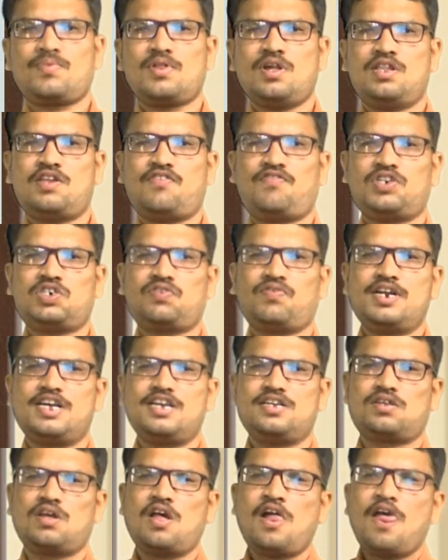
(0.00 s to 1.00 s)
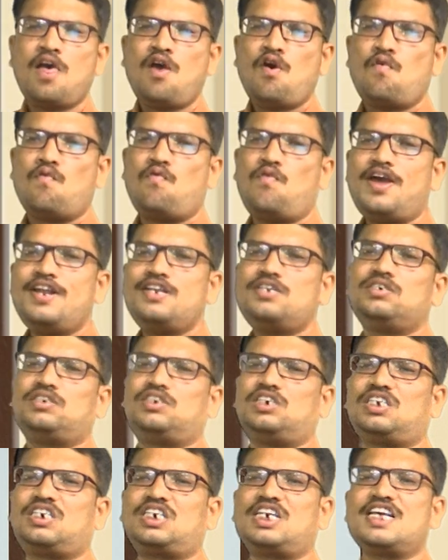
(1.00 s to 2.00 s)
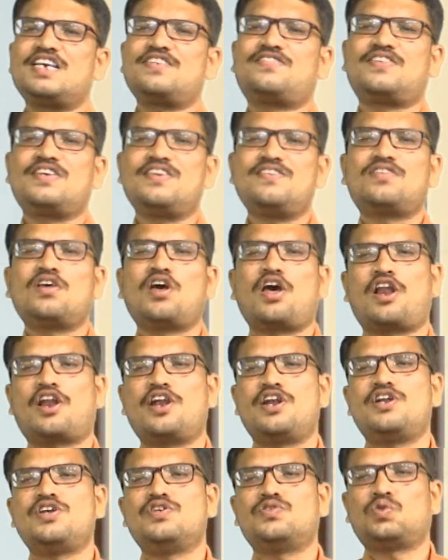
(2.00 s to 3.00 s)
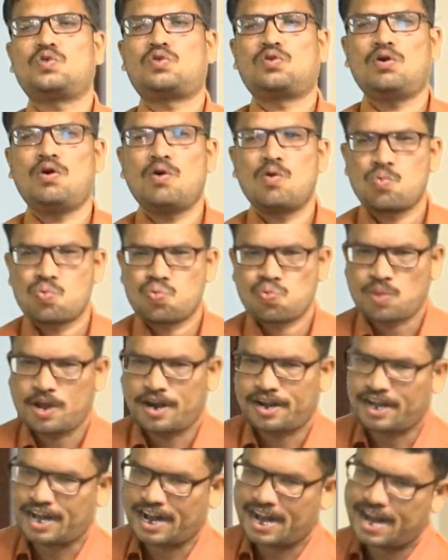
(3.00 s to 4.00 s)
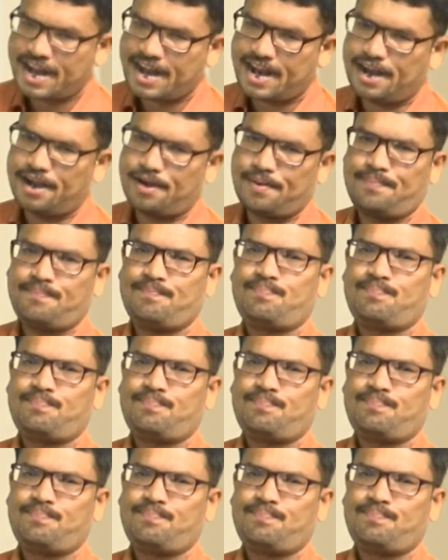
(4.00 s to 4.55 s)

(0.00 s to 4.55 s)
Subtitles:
The first one is, when justice is reduced to trade.